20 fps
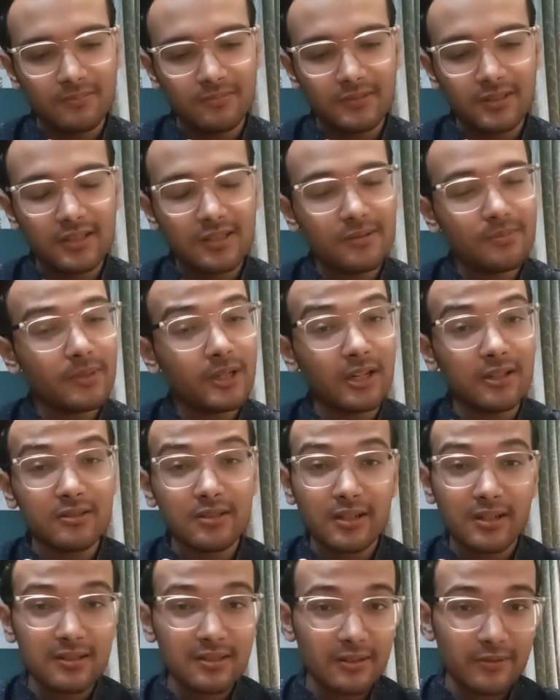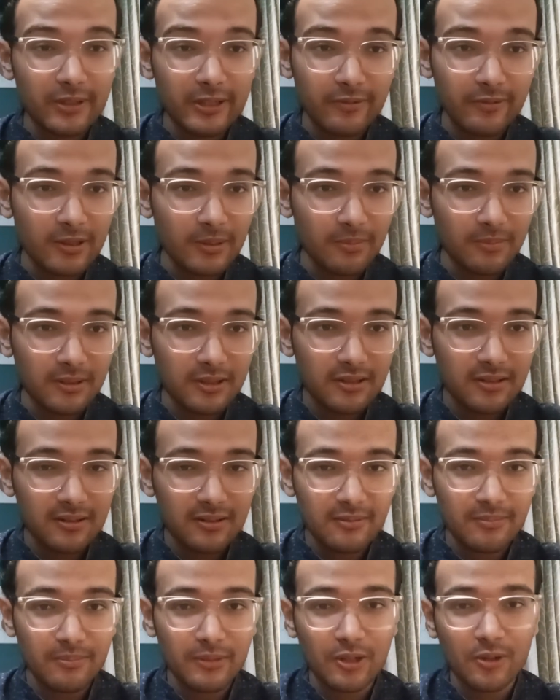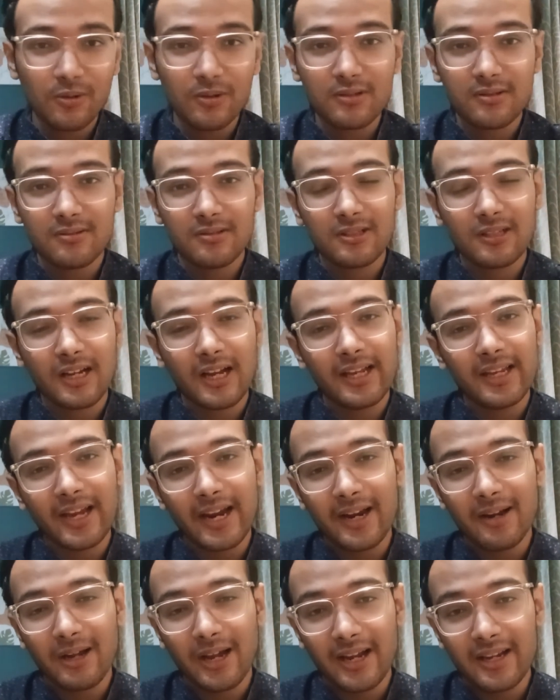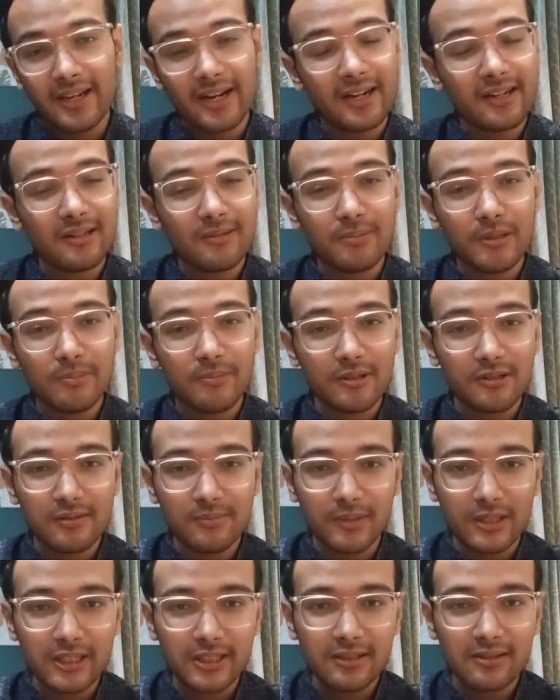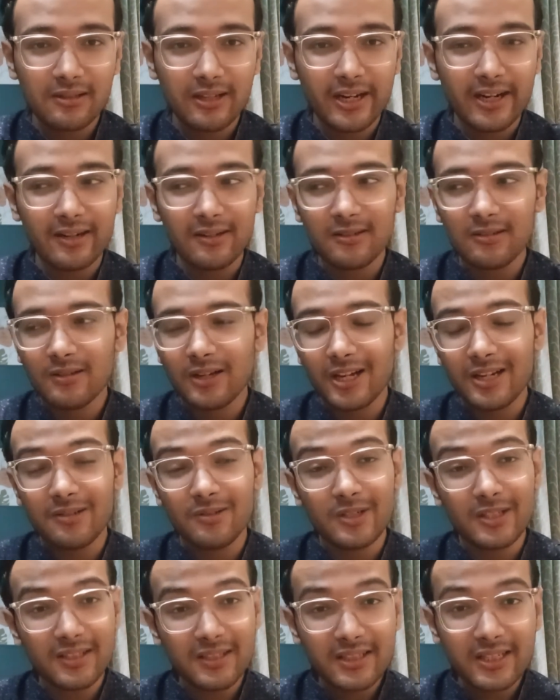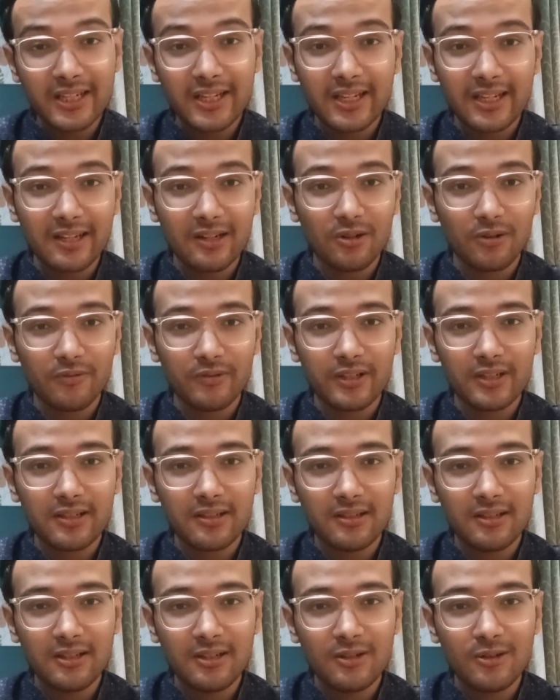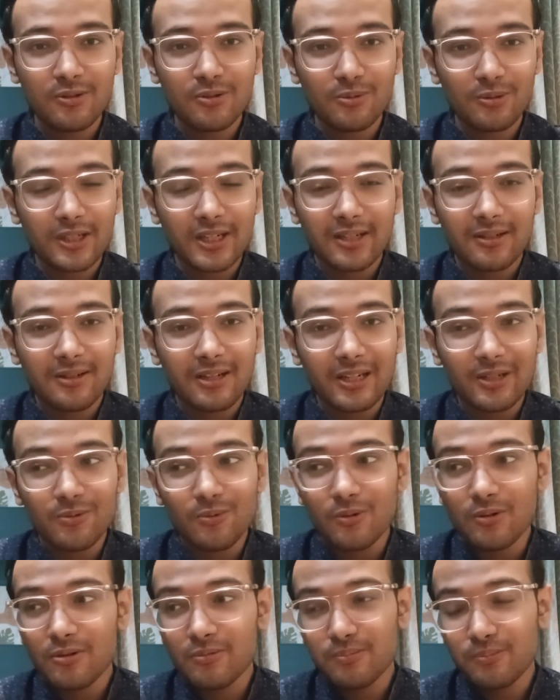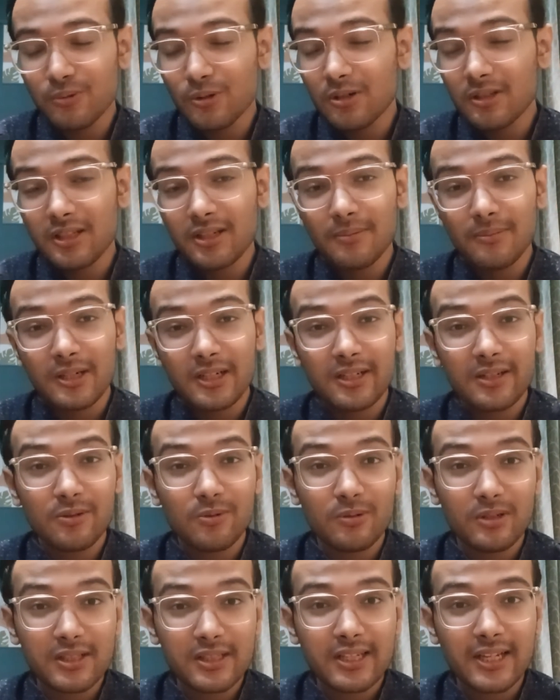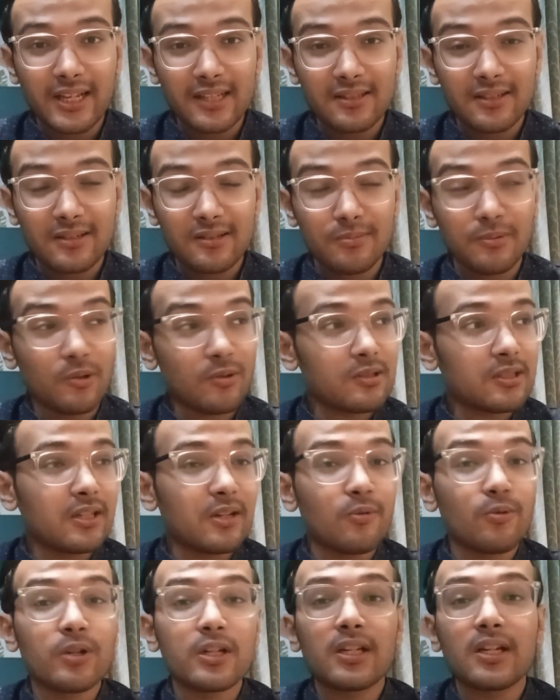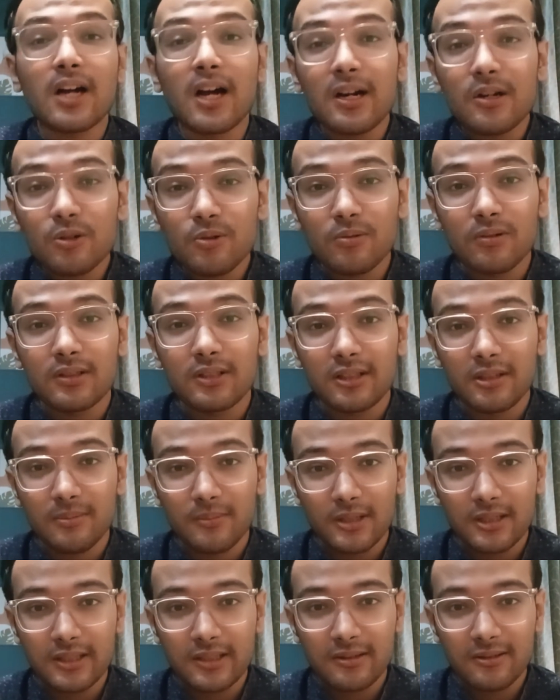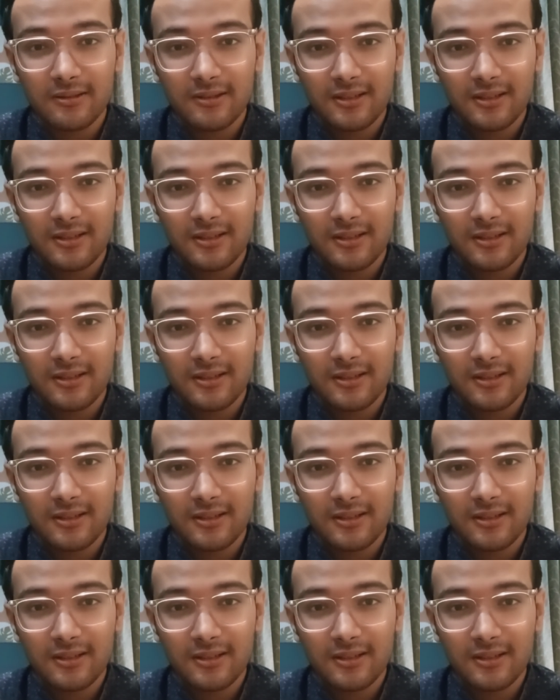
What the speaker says: this is my ultra conservative number, because I handle people's money and I really take care of it so that I don't put their money into risky assets, because they're working hard to earn their money.